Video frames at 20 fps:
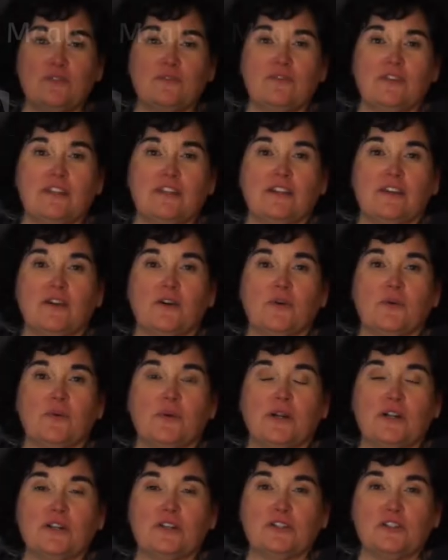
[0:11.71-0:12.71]
video
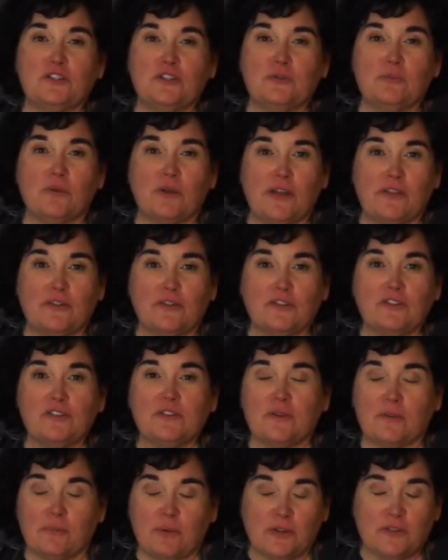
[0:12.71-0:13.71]
where two brothers,
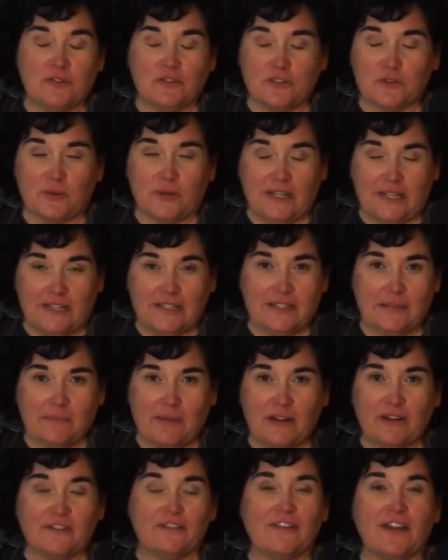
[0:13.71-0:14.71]
the brothers Green as a
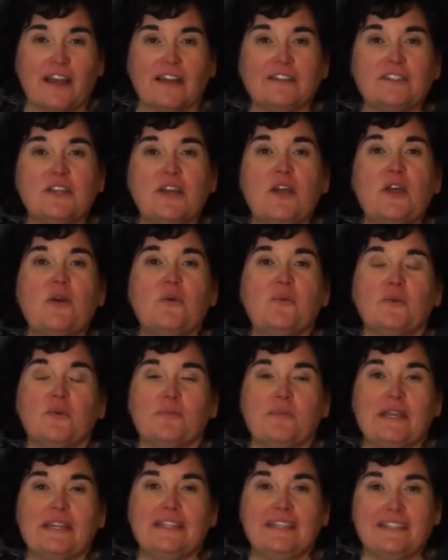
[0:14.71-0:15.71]
matter of fact, were
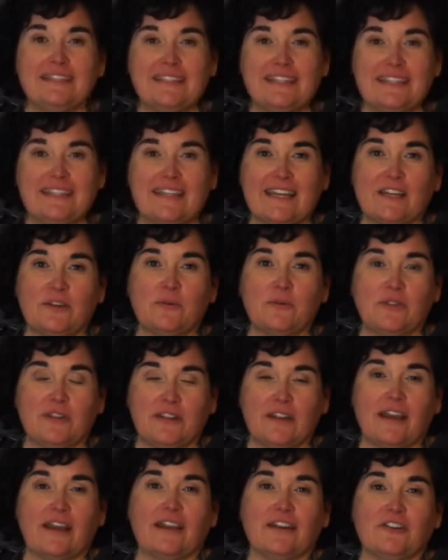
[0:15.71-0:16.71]
making steak with an
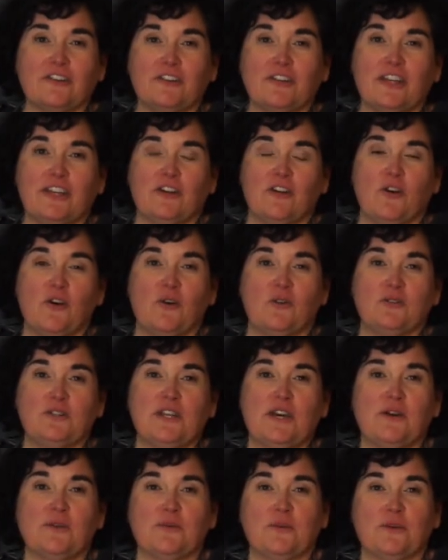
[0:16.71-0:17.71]
iron in a
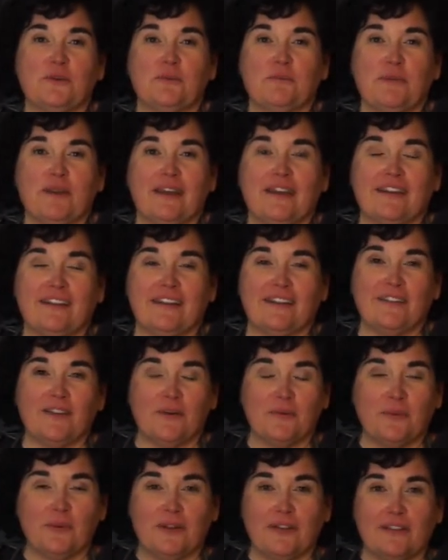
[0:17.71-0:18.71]
hotel room. And I
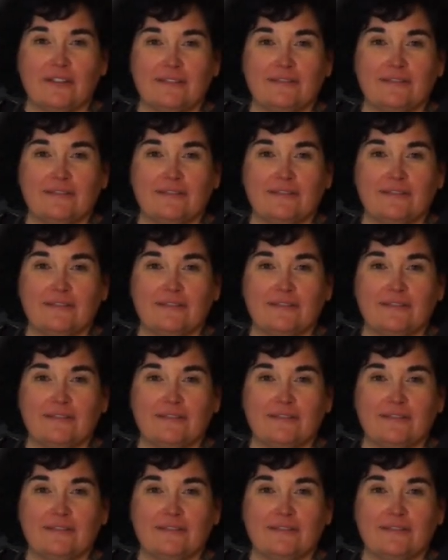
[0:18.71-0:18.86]
thought, well,